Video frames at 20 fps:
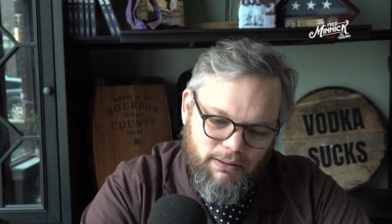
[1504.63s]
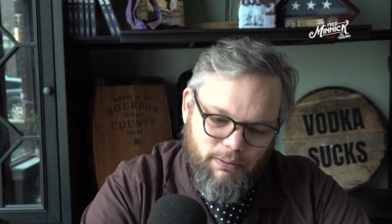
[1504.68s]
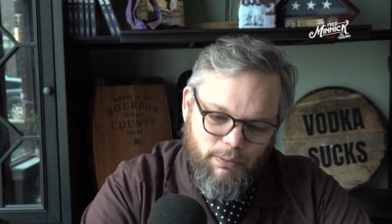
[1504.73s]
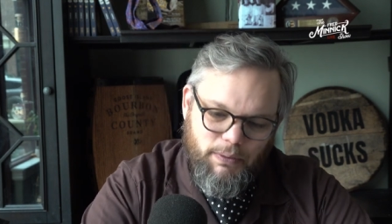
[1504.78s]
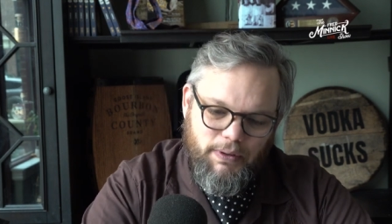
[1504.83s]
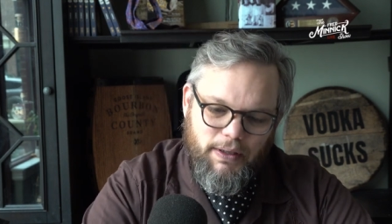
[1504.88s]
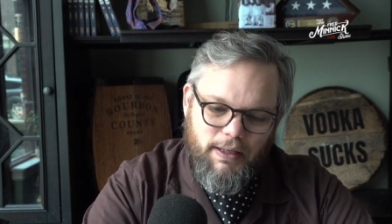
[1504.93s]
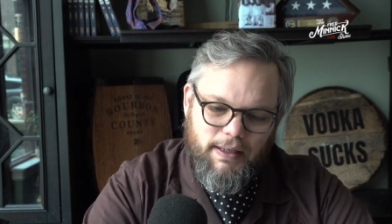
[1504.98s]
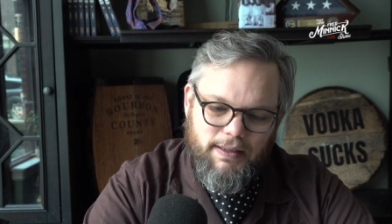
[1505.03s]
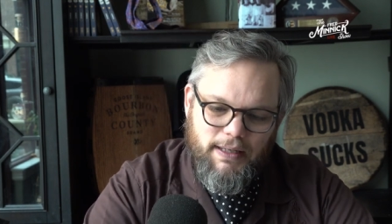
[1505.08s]

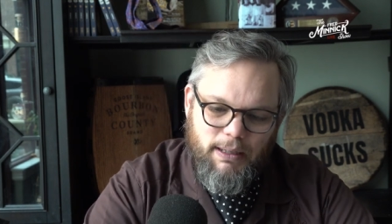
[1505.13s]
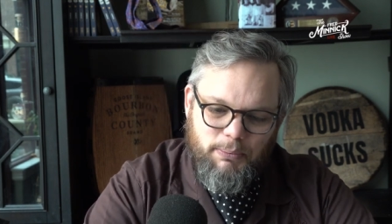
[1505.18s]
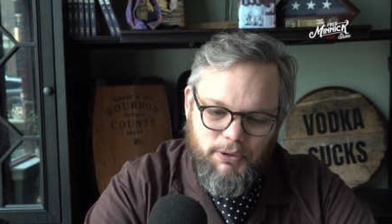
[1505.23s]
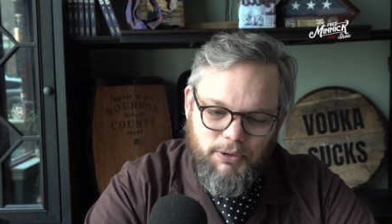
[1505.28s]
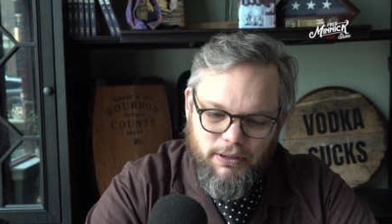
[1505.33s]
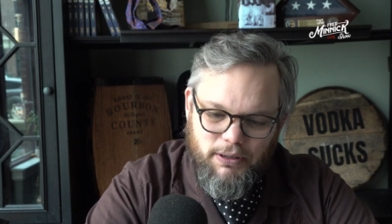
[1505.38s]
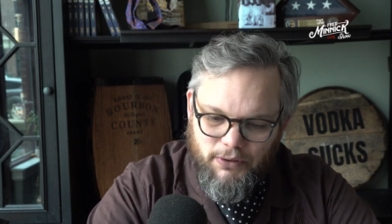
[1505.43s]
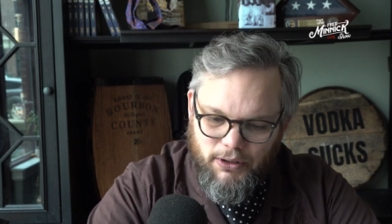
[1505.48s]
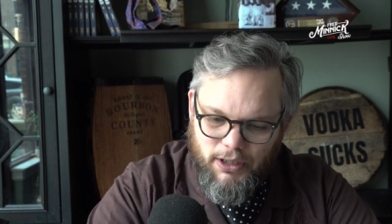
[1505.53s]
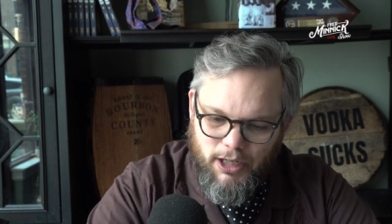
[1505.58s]
with the
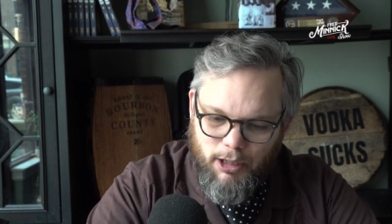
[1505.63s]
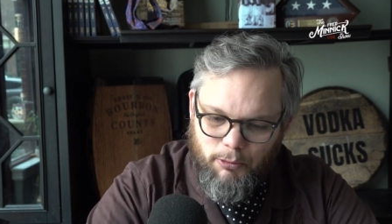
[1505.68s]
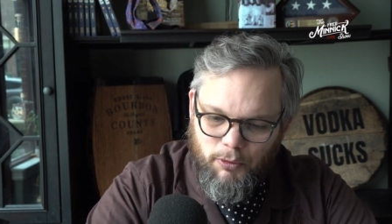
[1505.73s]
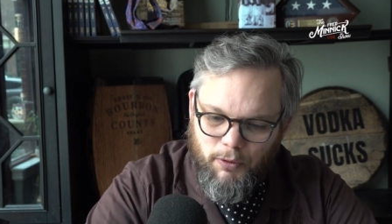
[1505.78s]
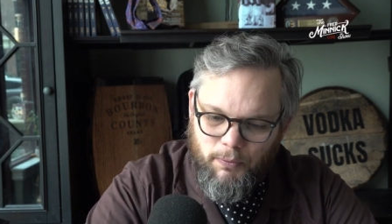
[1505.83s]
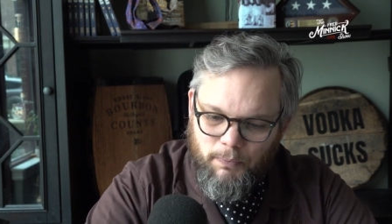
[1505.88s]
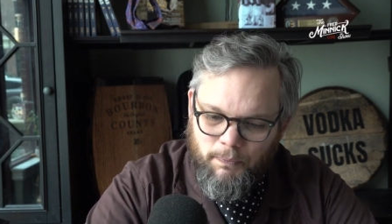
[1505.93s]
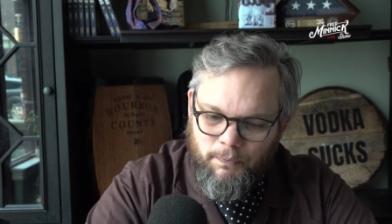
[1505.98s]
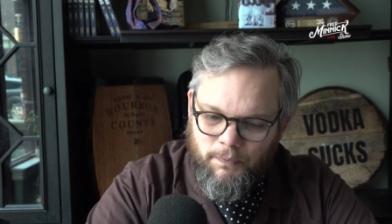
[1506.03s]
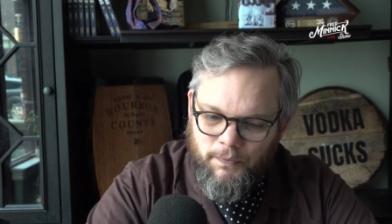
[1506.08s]
exception of a
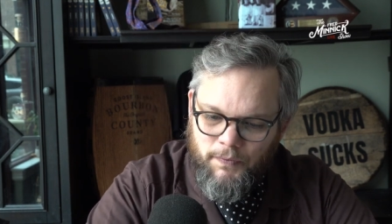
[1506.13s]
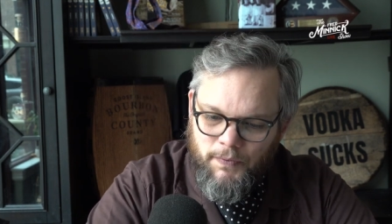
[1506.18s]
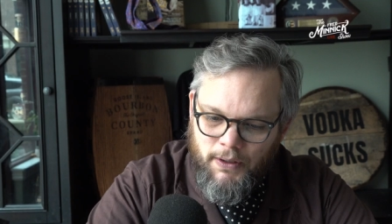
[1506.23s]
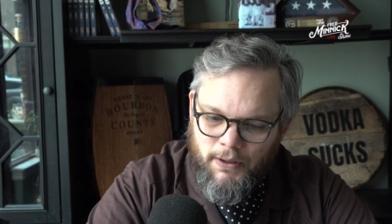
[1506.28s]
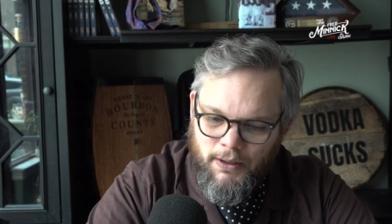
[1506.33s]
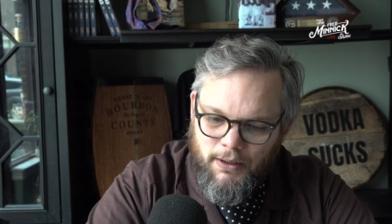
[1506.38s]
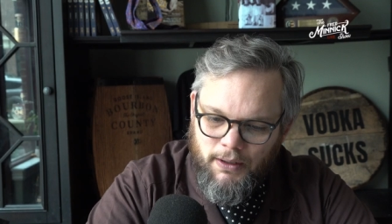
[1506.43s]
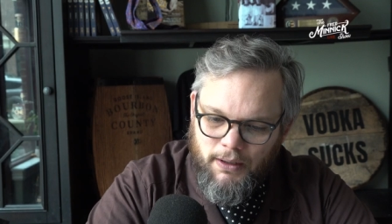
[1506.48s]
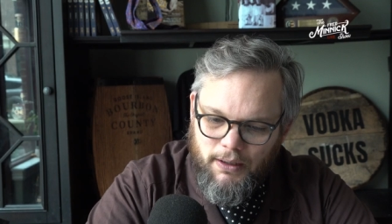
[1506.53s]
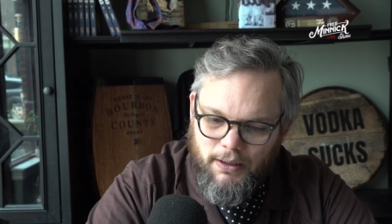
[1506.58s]
couple.
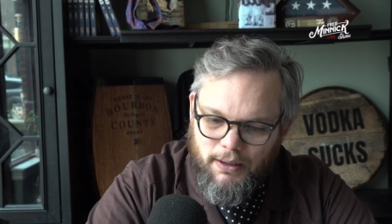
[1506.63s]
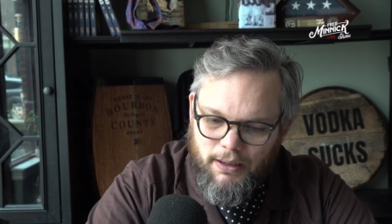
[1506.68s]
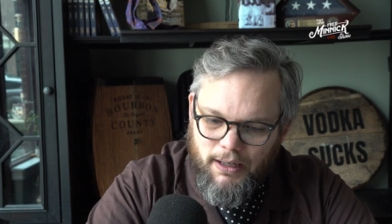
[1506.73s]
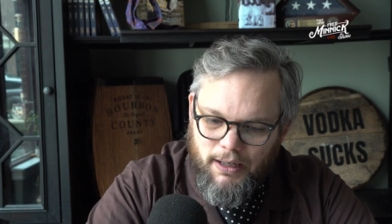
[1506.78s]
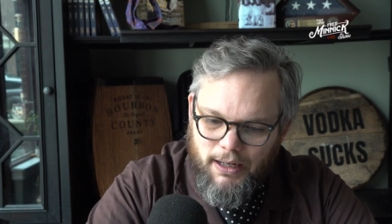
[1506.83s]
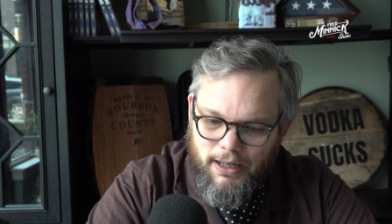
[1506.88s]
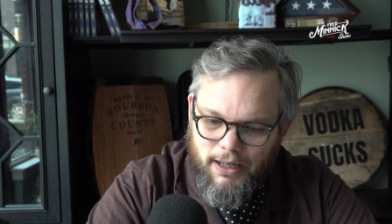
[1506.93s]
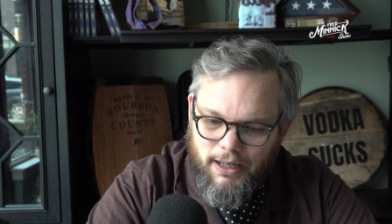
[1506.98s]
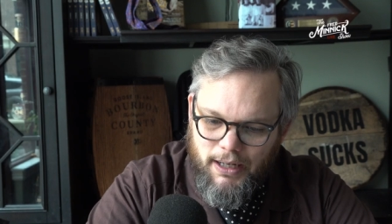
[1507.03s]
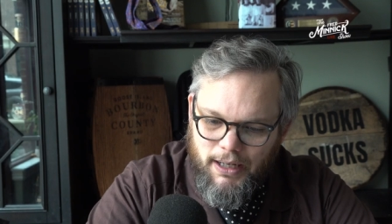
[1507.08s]

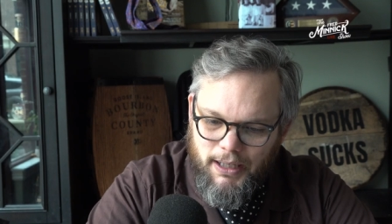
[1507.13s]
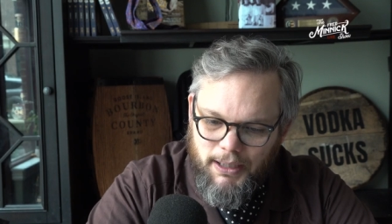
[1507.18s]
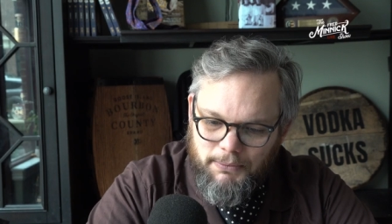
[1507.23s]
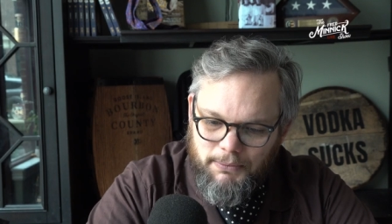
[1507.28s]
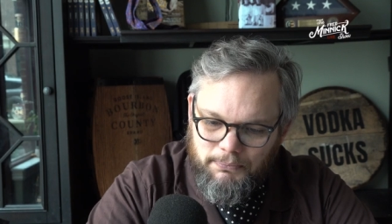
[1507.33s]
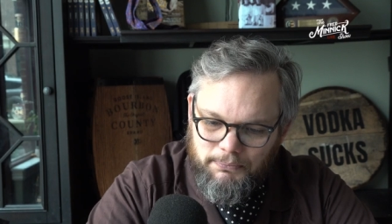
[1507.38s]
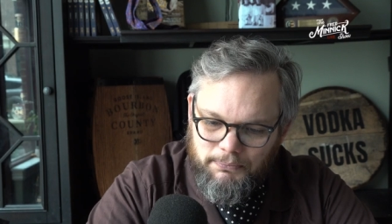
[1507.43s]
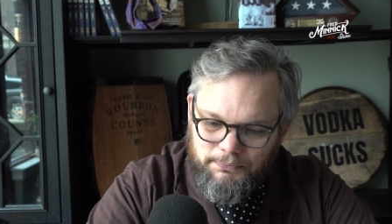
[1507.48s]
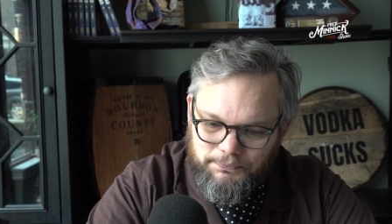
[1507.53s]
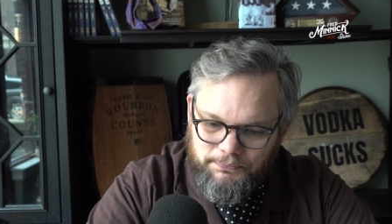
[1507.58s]
RJ